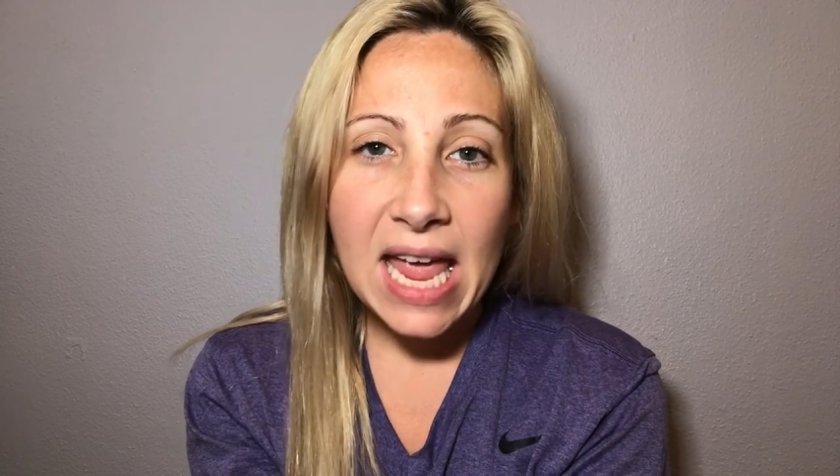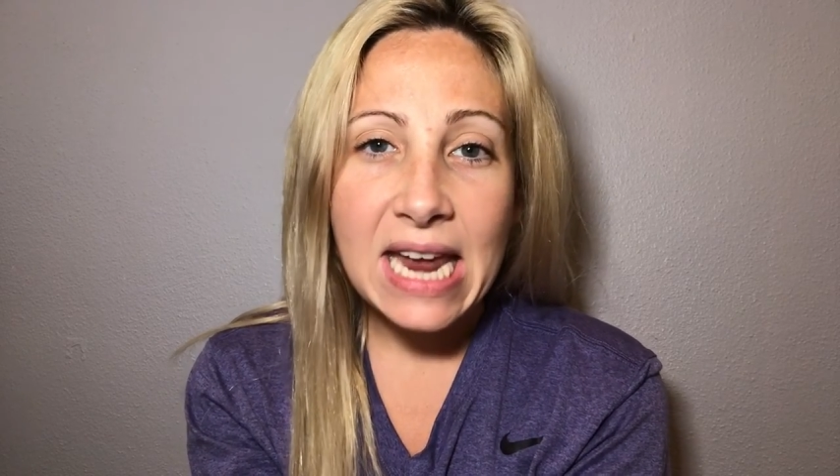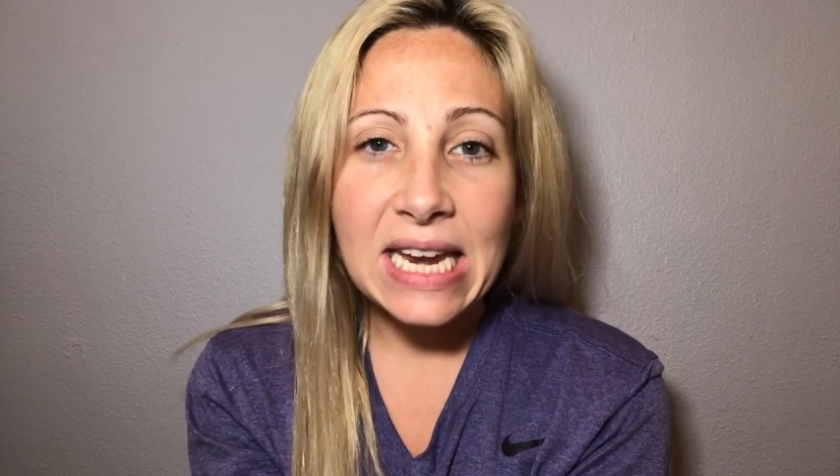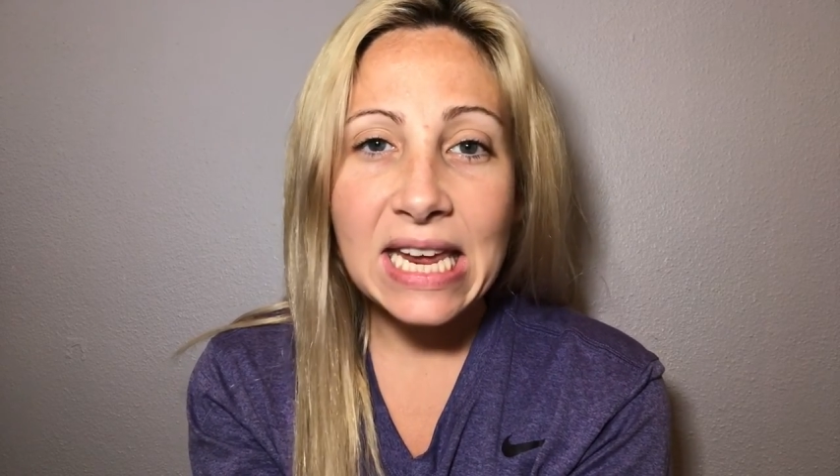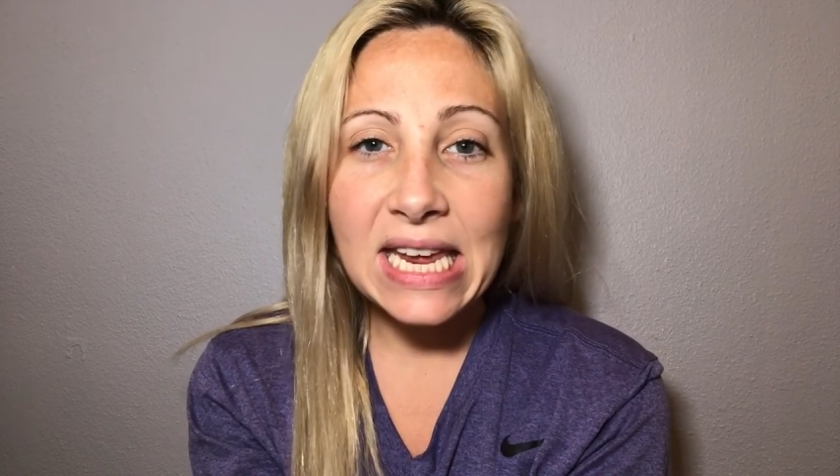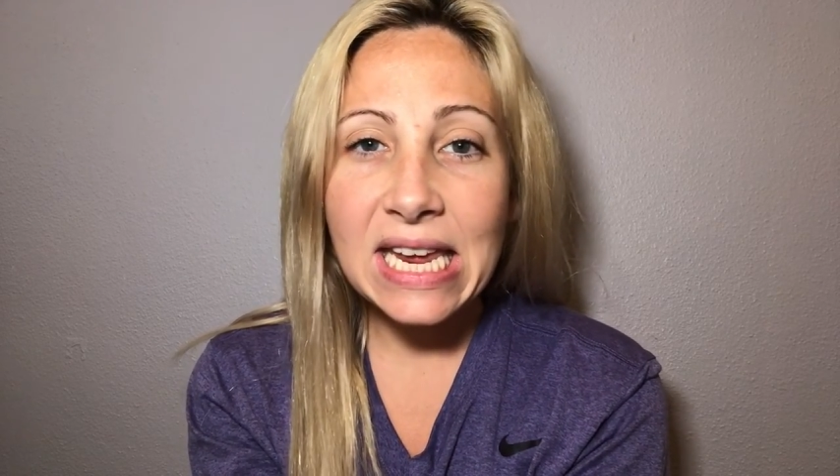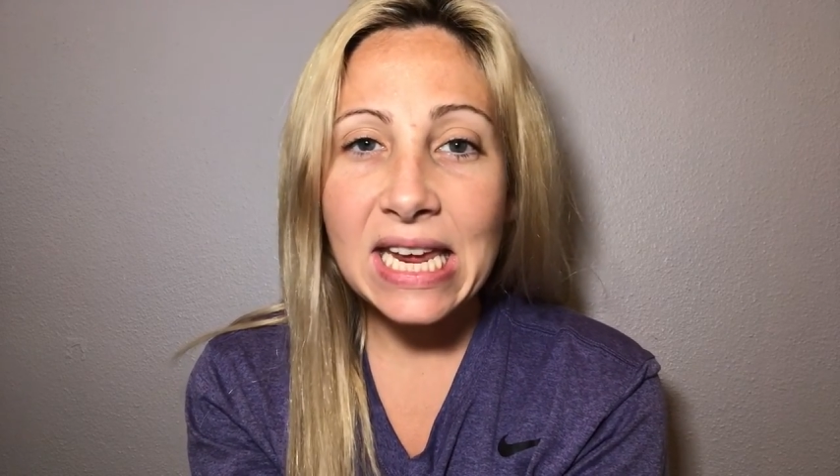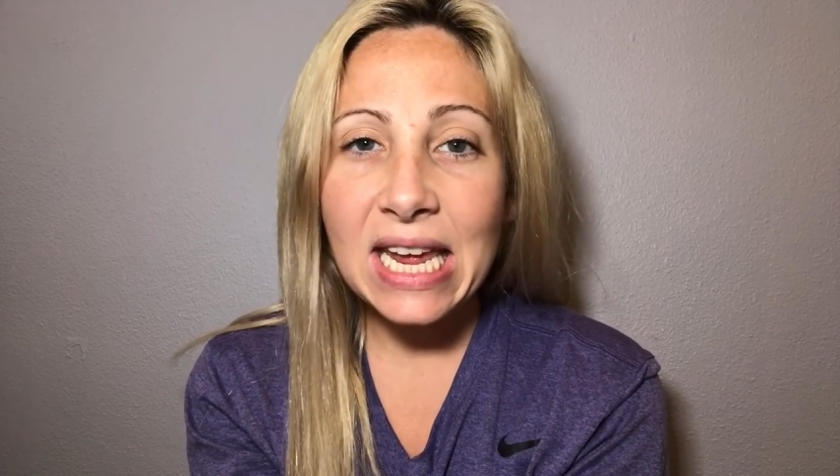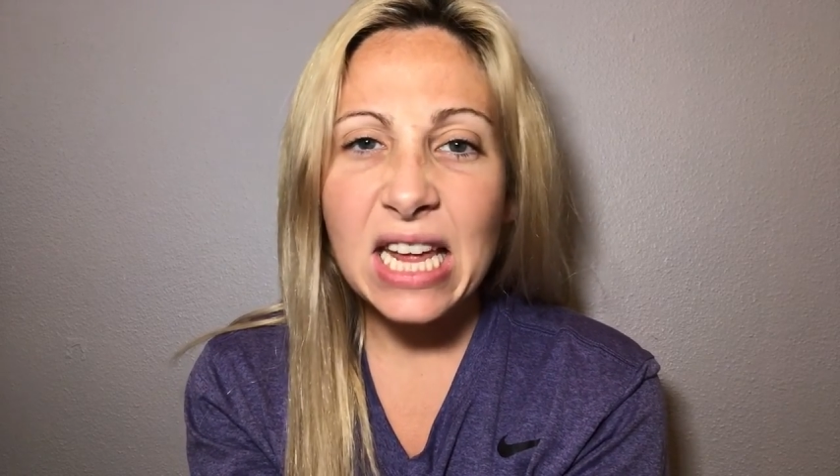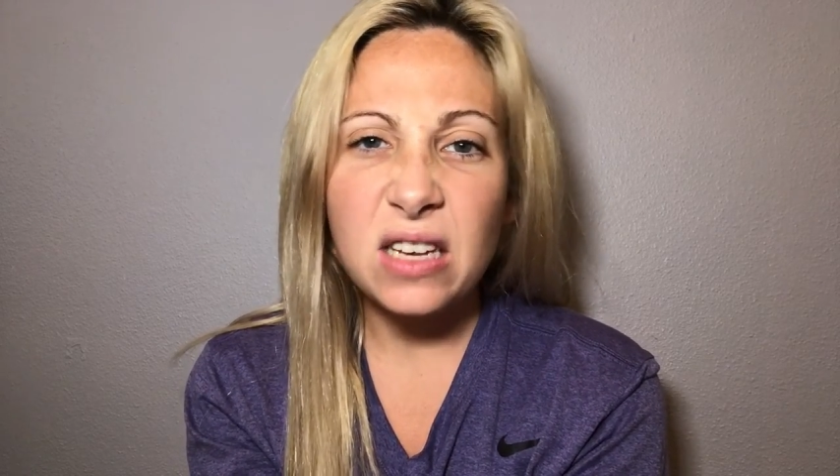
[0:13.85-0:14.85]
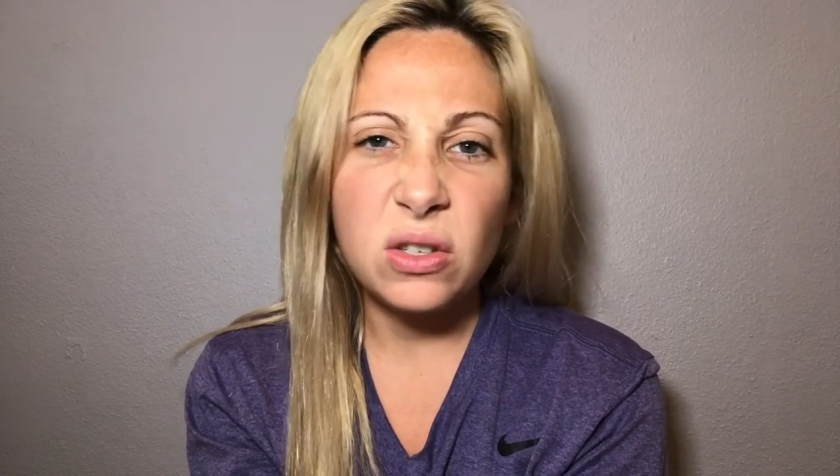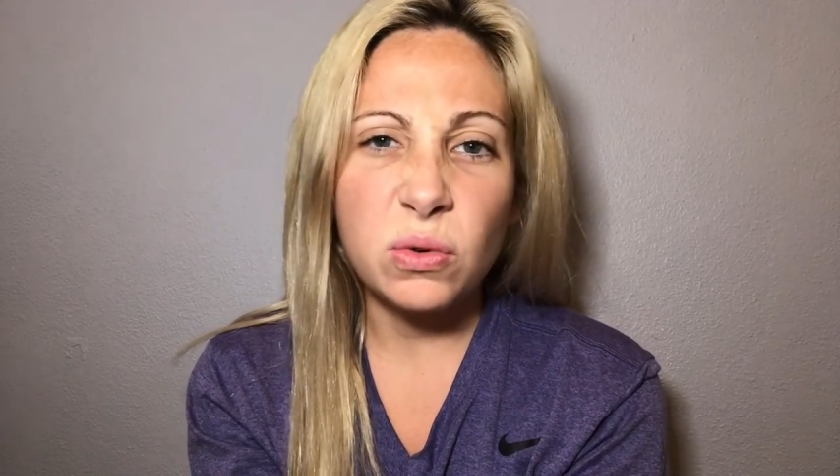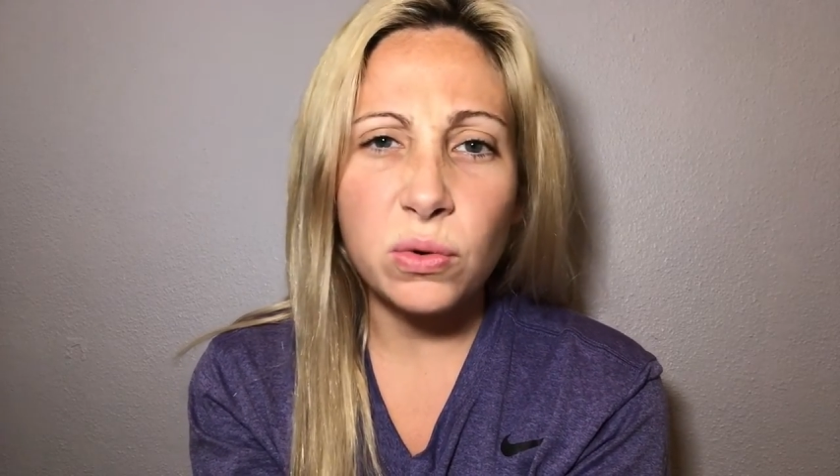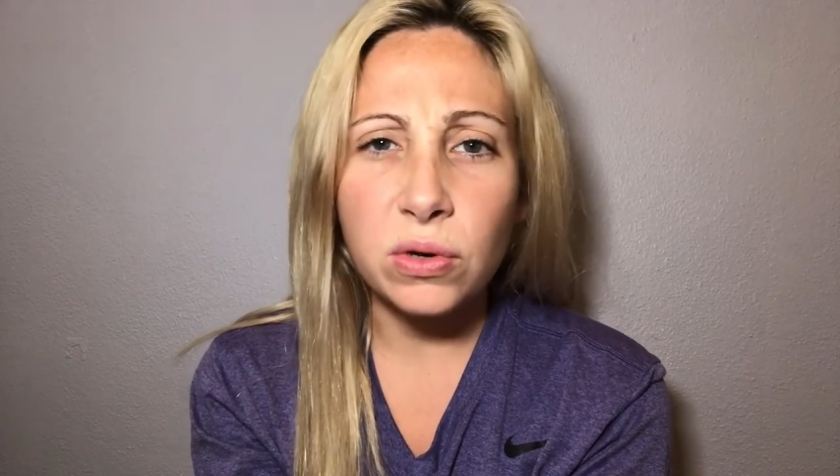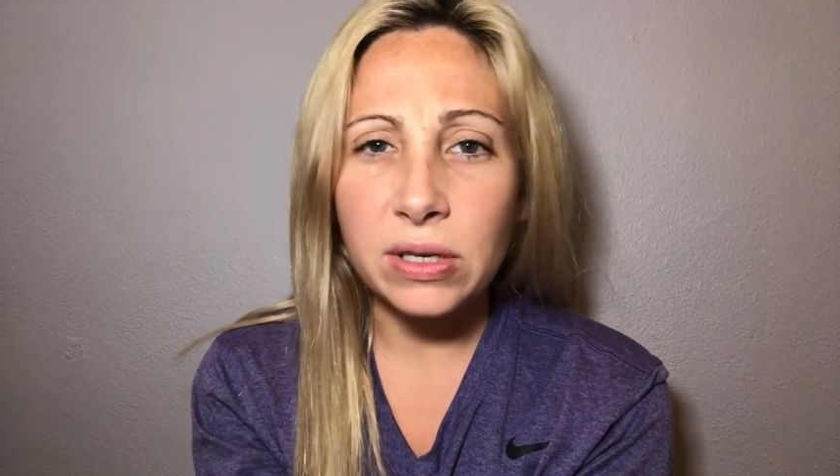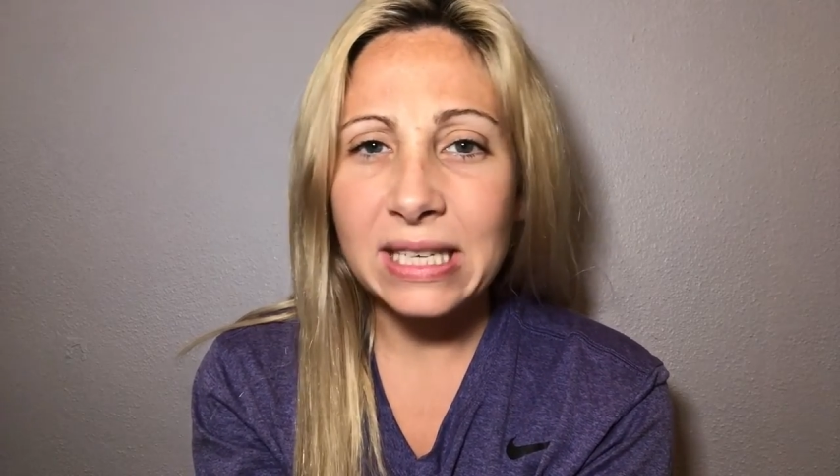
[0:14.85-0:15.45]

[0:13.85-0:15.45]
and he endures.